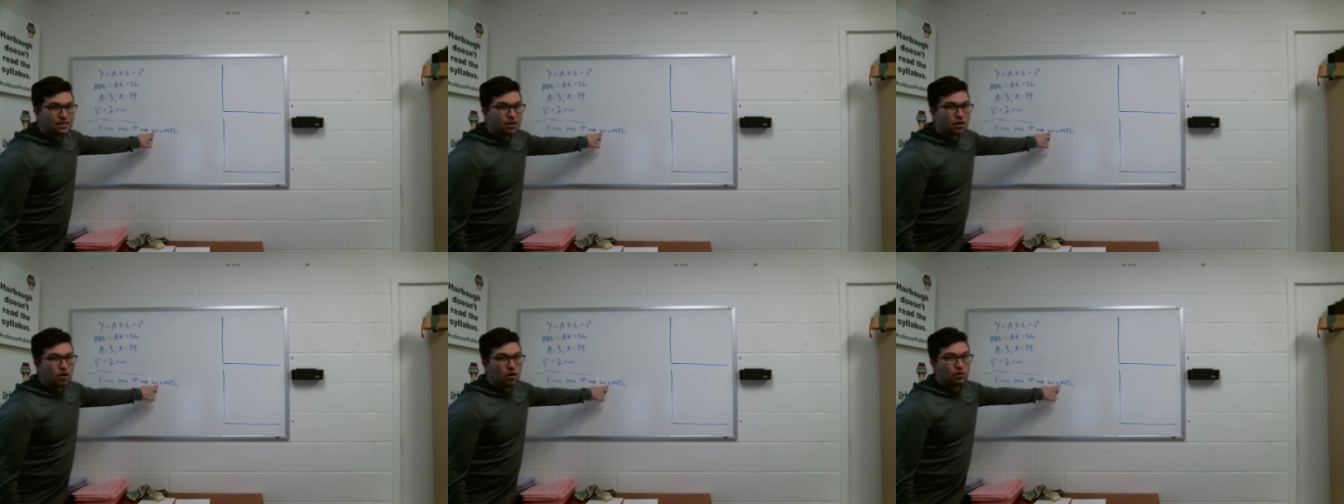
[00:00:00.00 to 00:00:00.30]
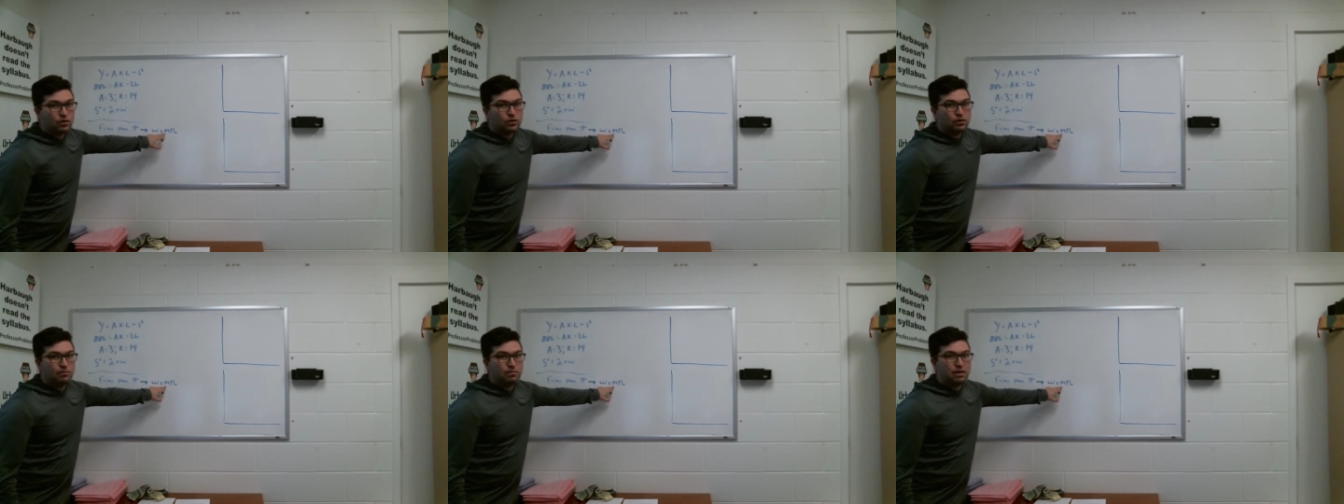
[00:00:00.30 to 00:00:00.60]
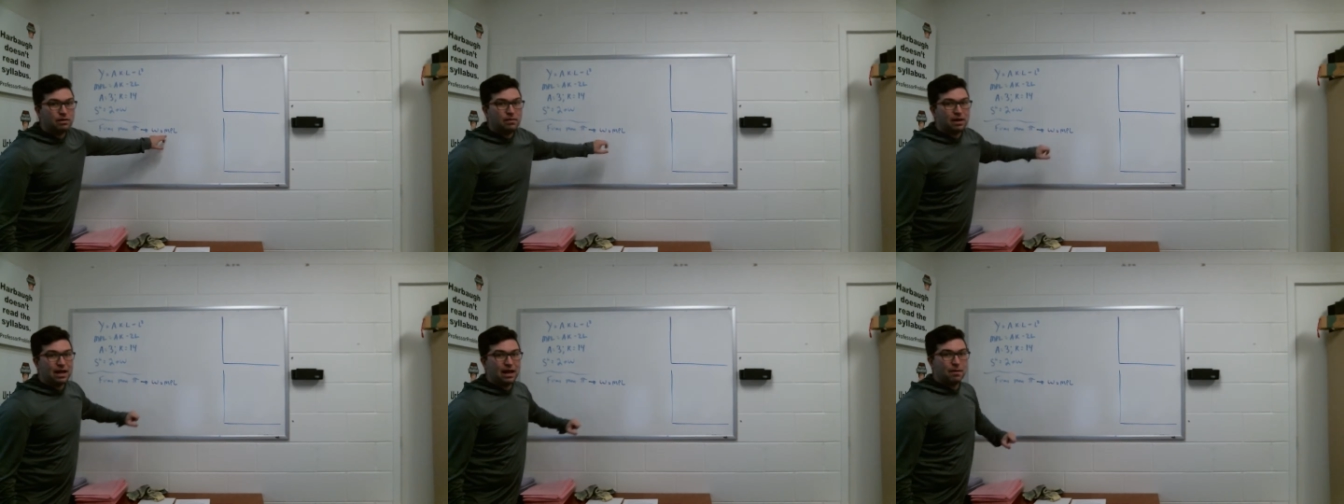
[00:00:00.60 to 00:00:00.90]
to also
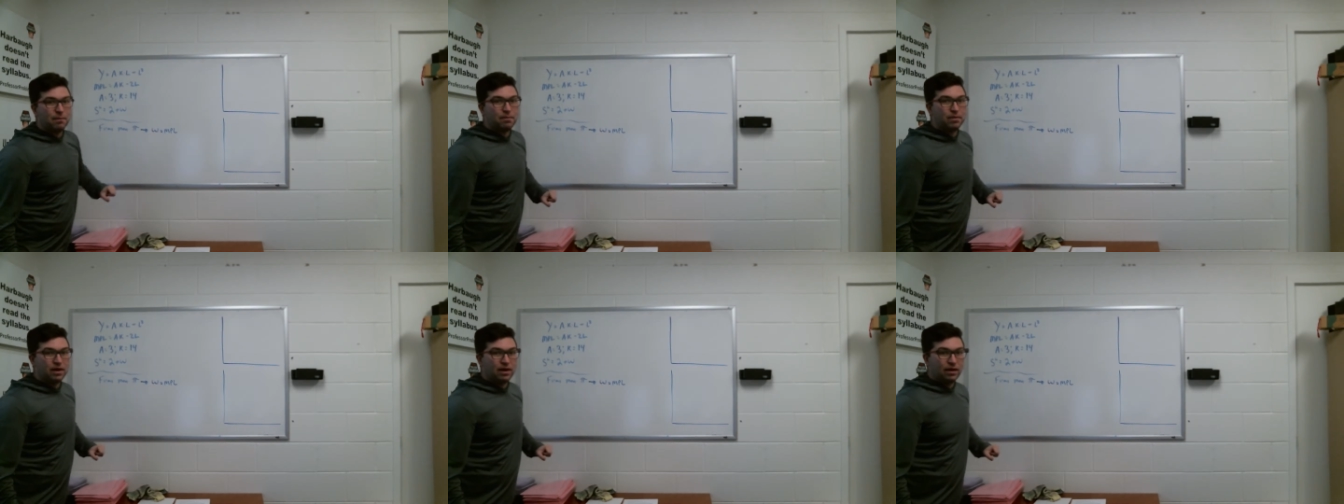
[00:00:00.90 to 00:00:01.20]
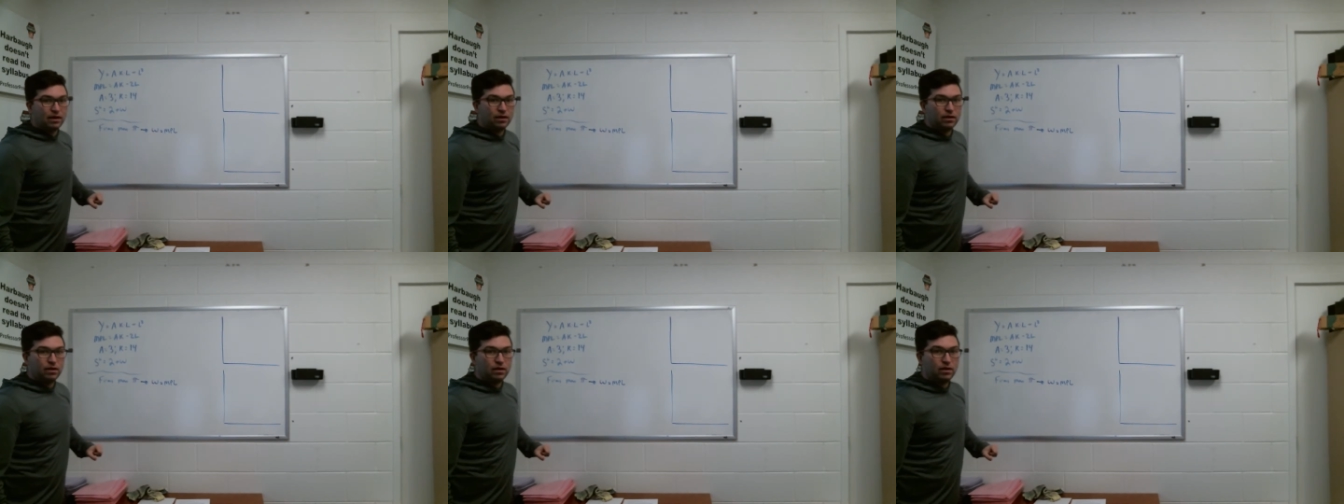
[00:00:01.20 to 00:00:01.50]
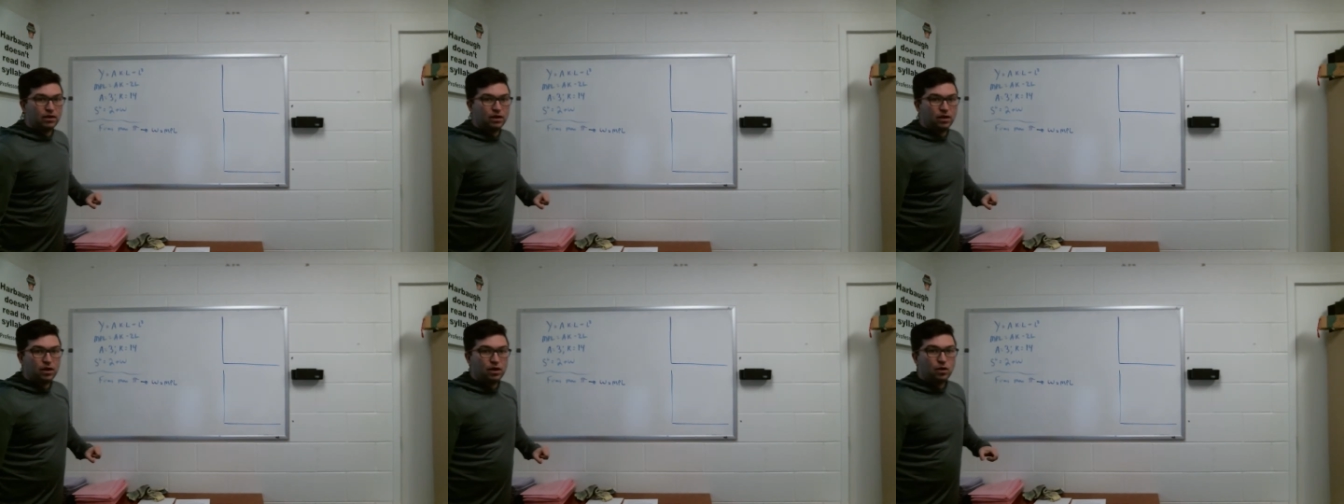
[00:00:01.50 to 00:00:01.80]
be my MPL,
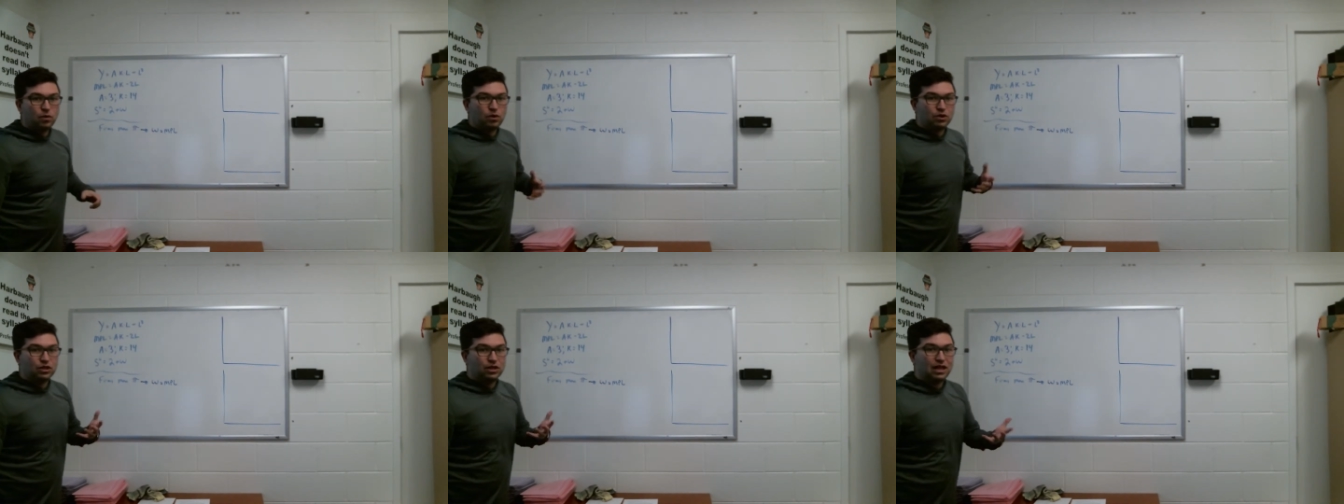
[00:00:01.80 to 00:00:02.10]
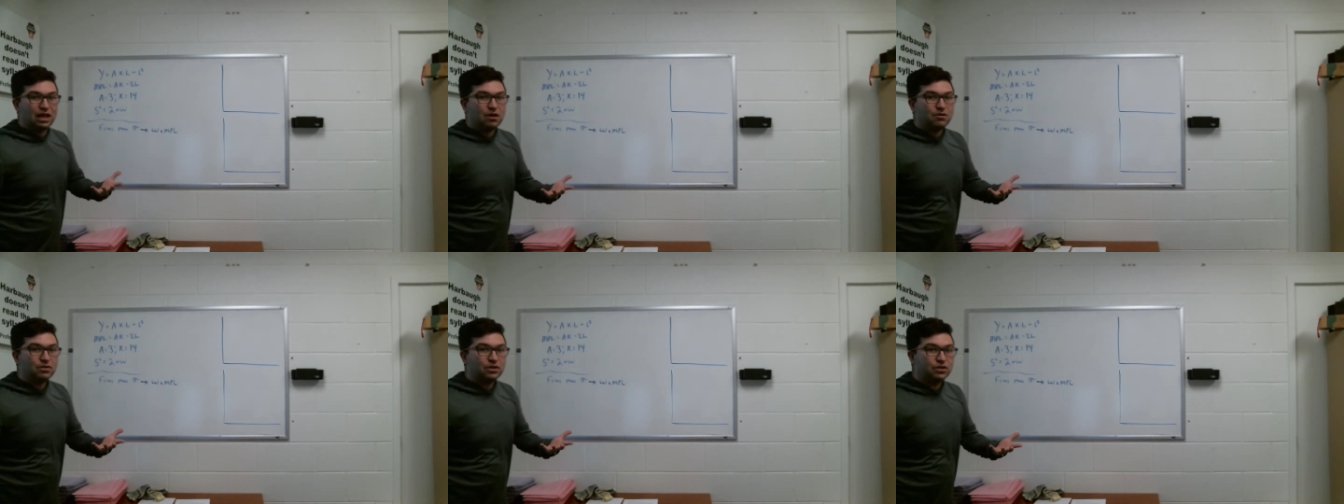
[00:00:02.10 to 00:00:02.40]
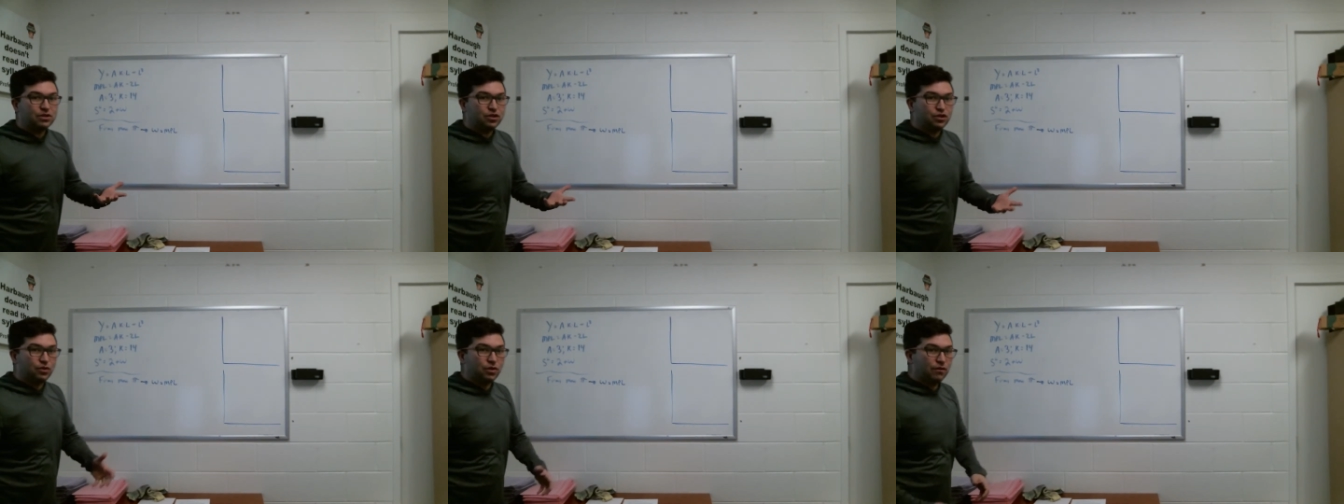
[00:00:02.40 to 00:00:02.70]
which allows
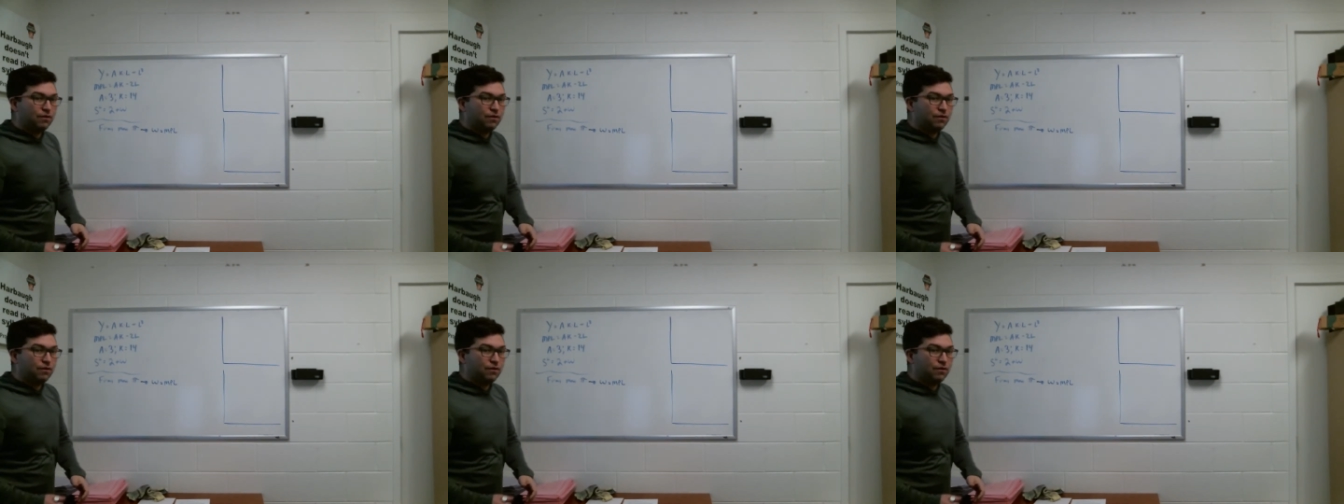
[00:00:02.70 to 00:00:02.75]
us to do the